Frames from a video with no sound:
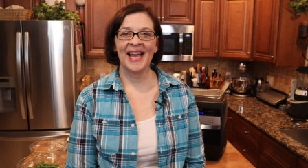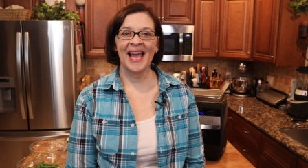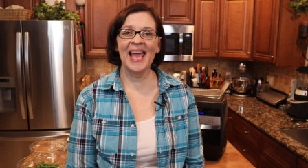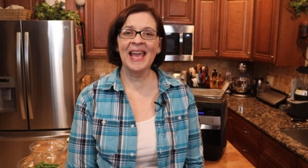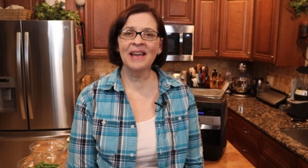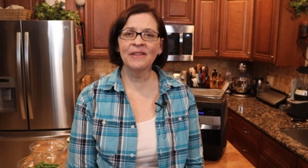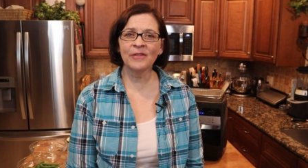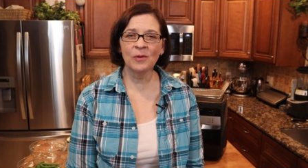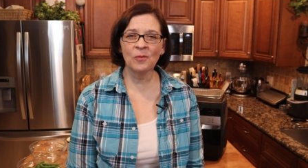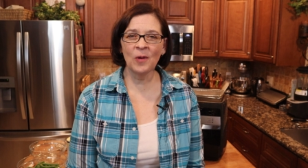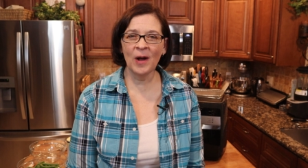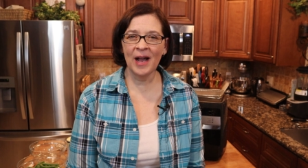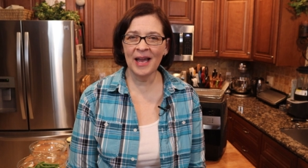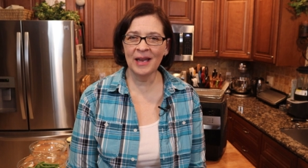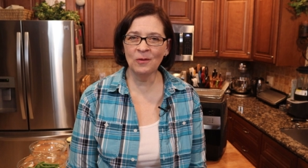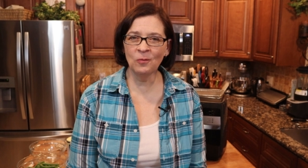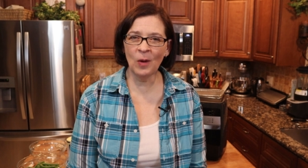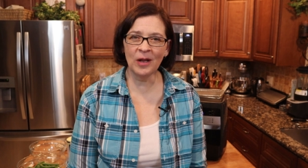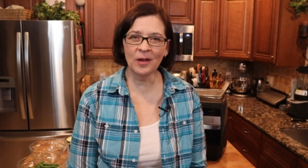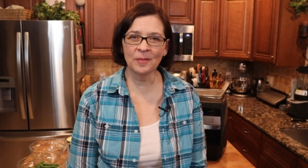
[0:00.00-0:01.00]
Hey
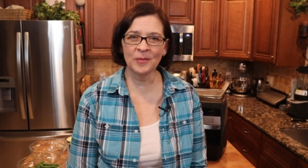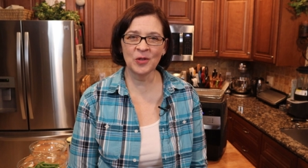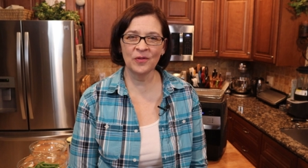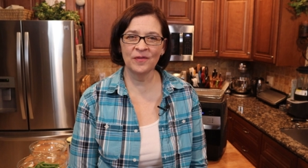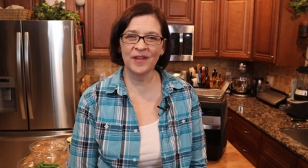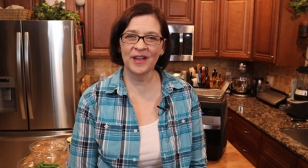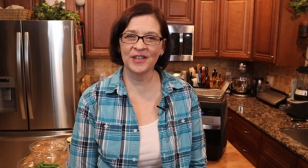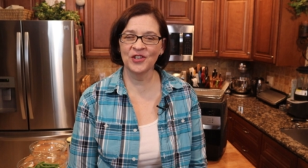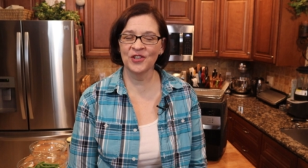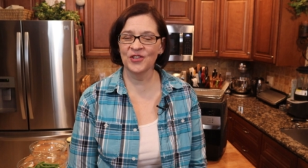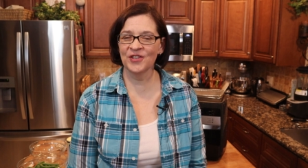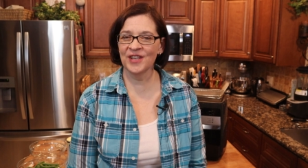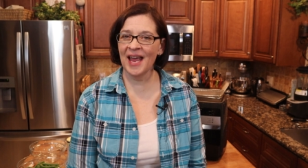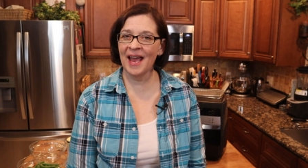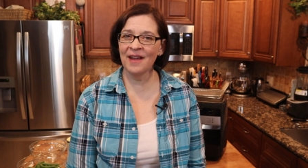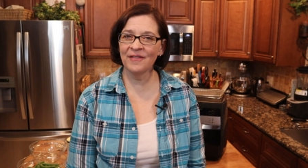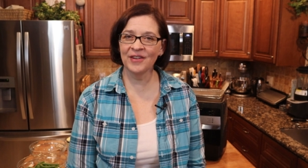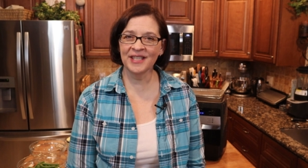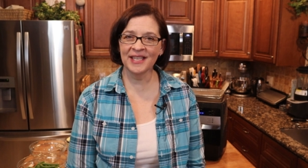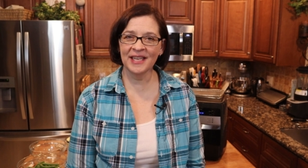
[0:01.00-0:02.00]
everyone, welcome to Adventures in
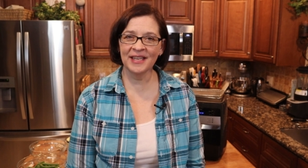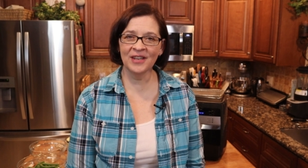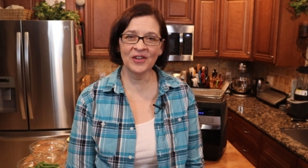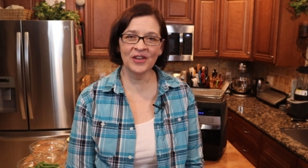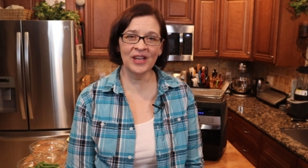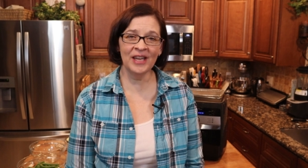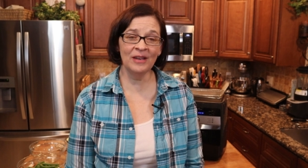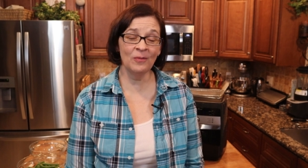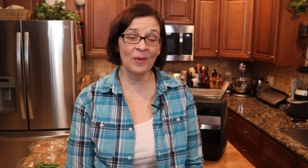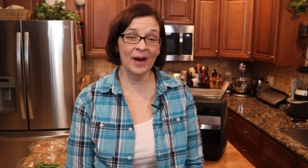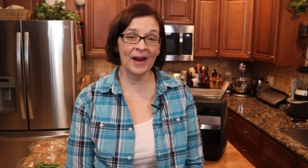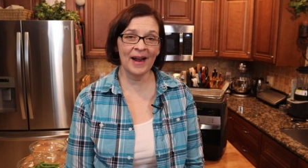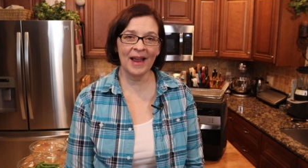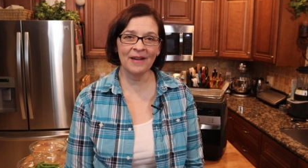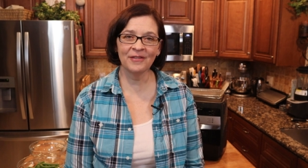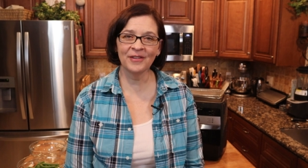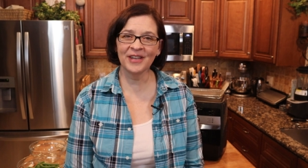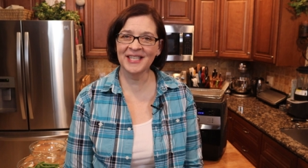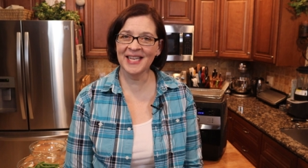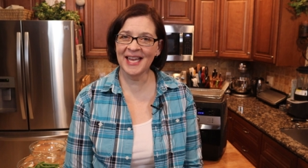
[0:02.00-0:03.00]
Everyday Cooking, where
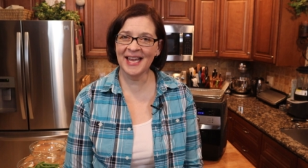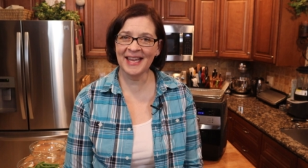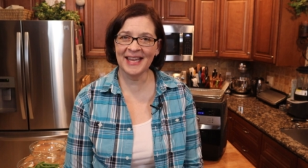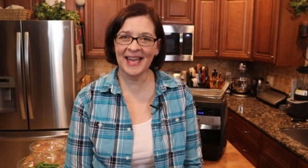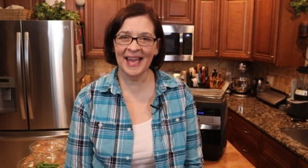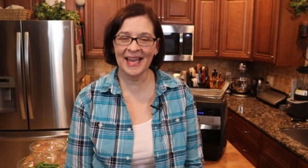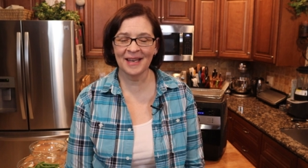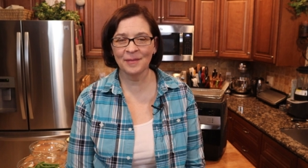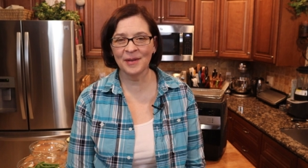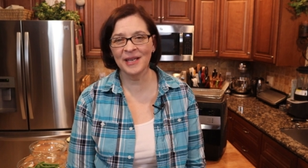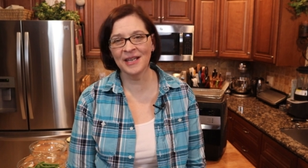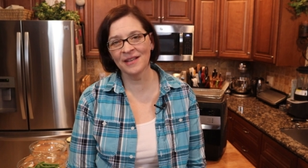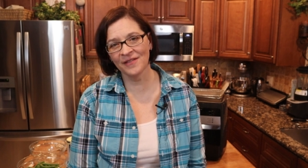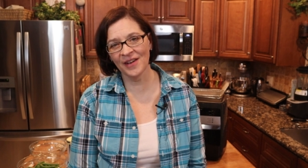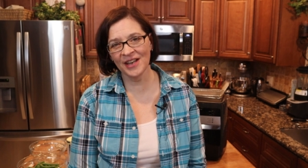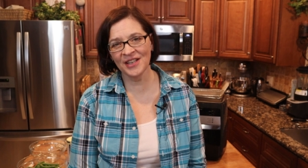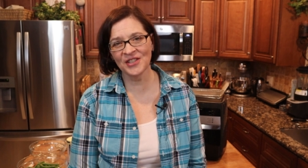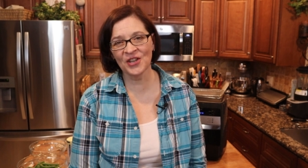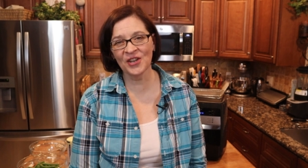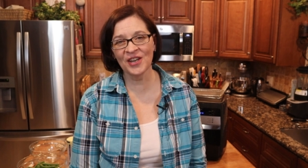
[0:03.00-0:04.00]
every day can be an
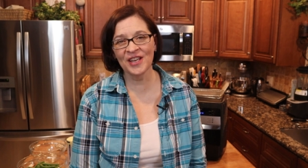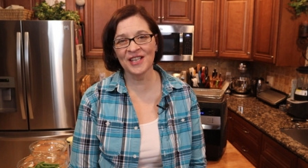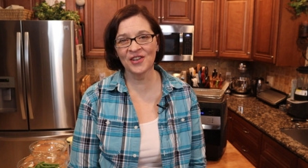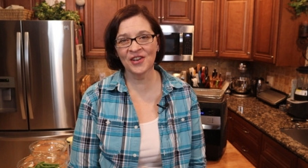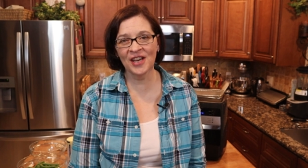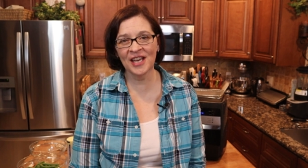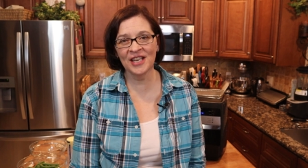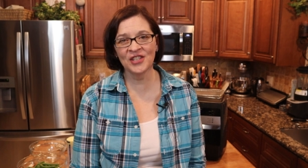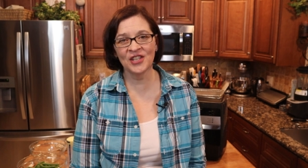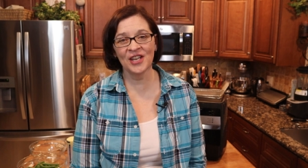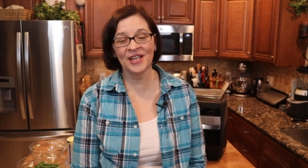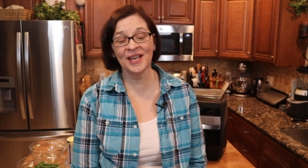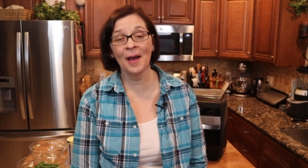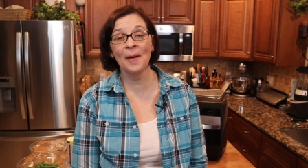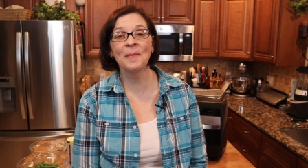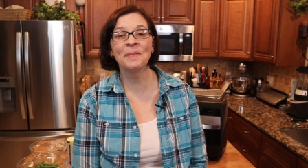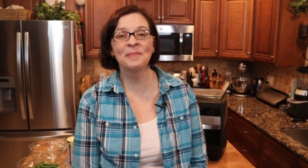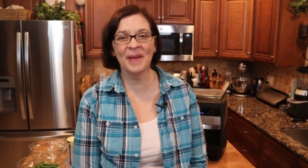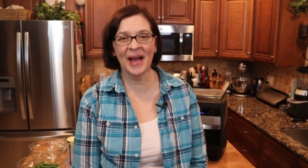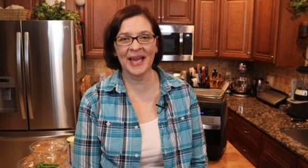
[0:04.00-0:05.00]
adventure in your kitchen.
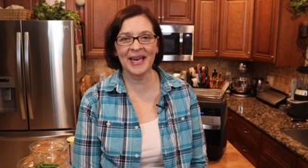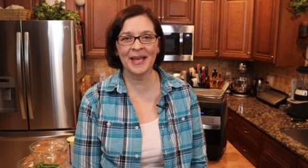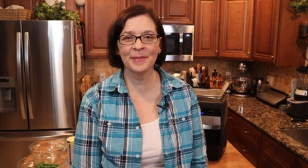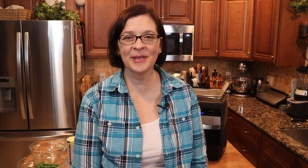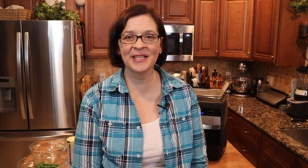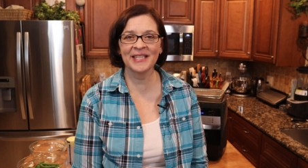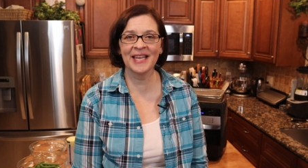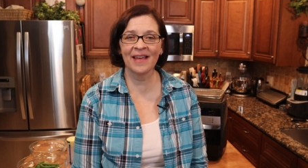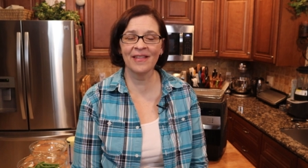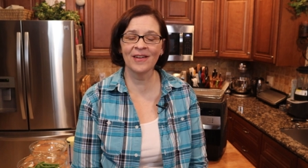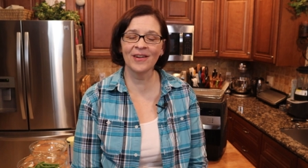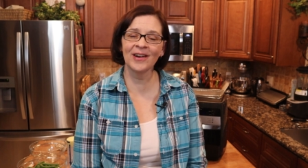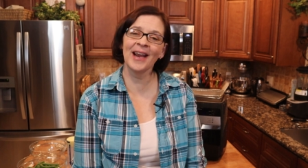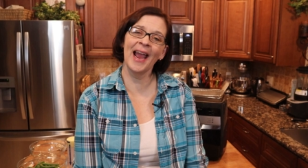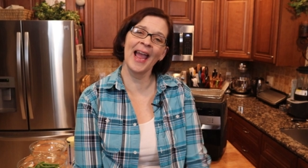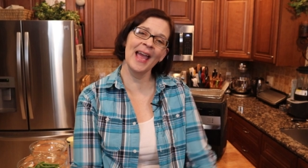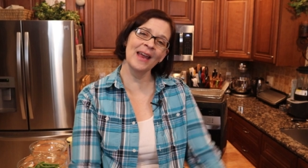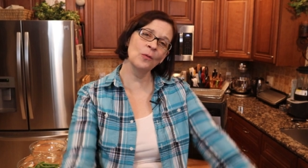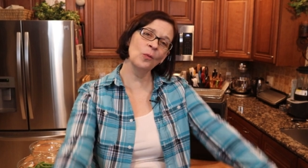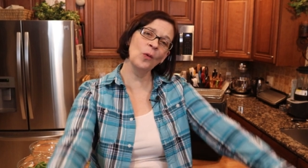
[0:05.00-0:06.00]
My name is Heather,
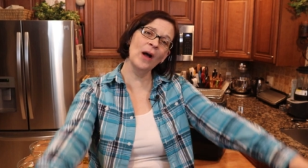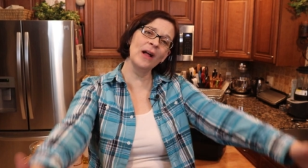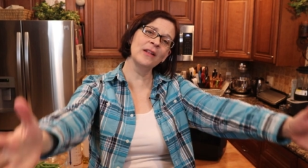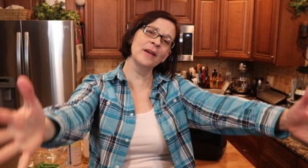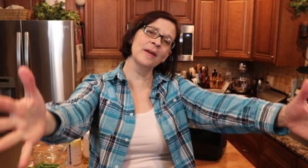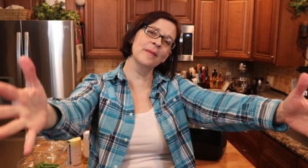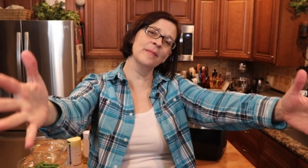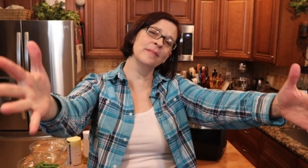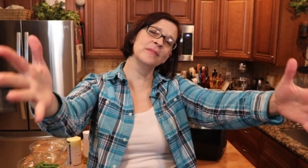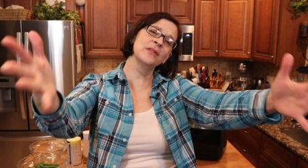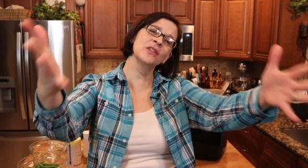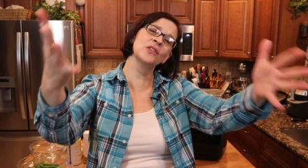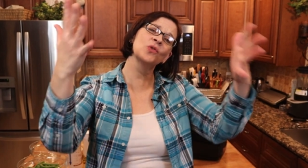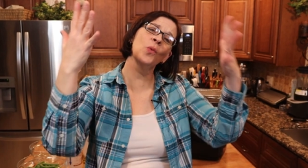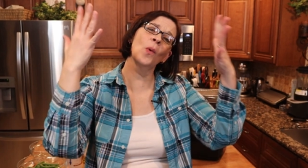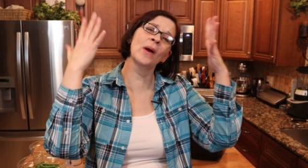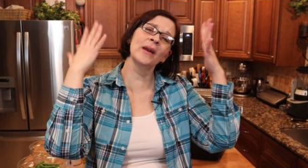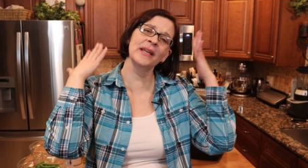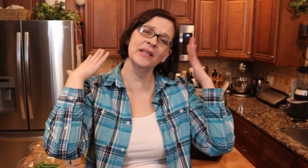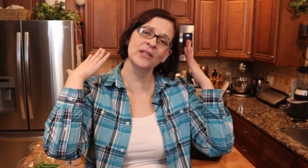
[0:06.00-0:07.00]
and welcome to
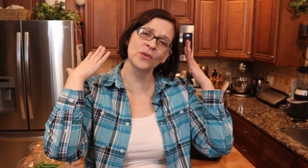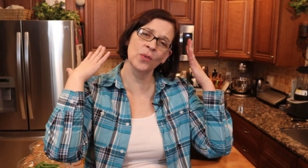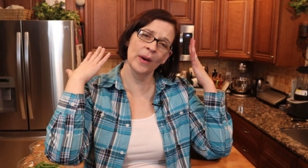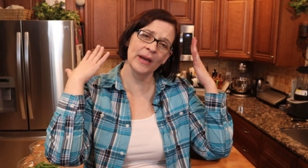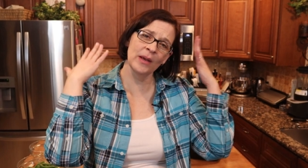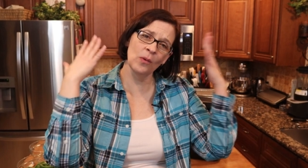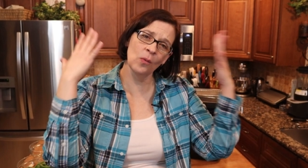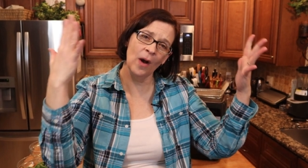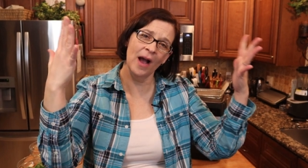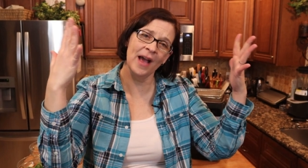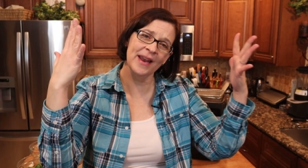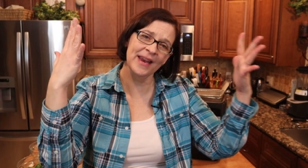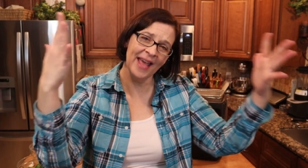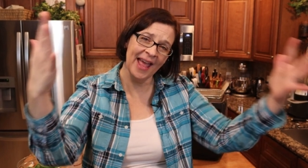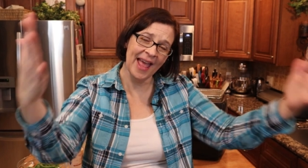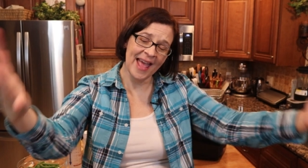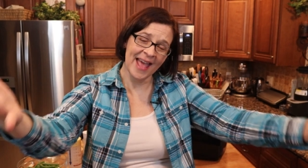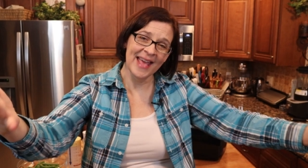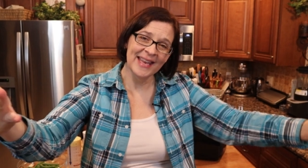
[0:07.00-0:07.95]
2021.